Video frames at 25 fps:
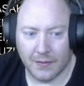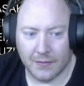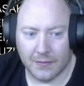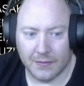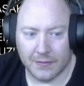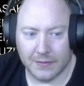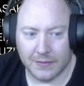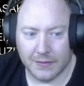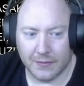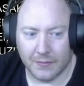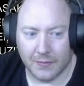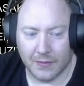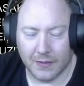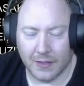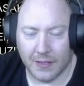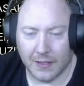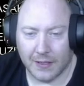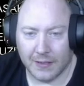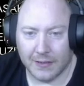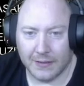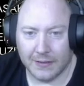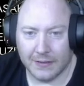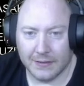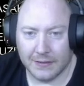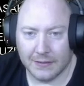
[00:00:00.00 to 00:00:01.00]
see where that
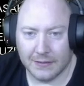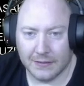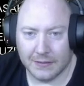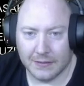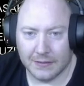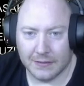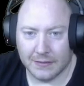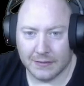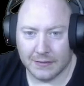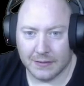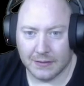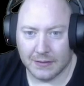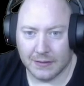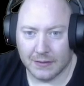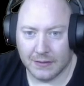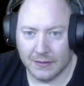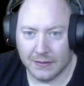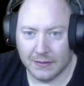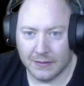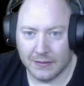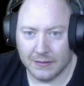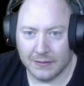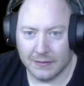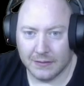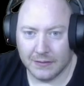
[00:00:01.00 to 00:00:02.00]
leads.
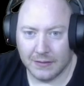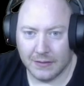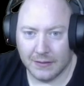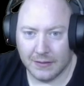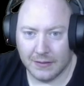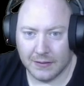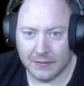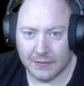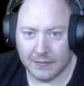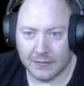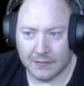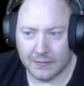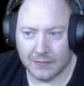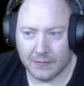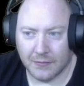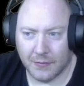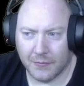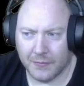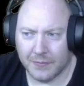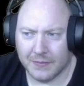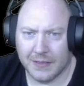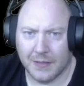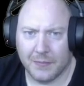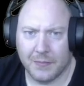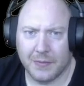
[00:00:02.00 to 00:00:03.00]
And yeah, what
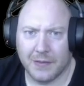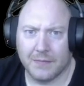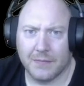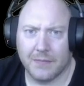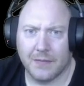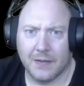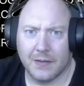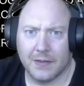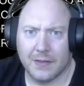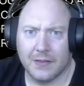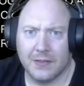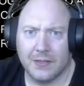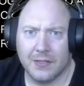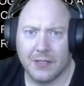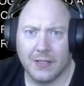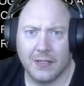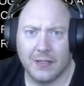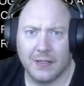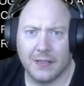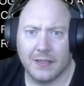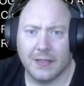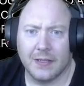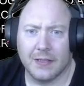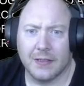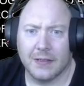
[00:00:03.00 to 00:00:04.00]
was that big fucking
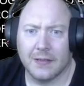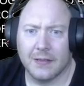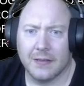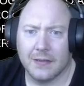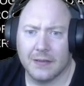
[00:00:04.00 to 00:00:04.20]
giant thing?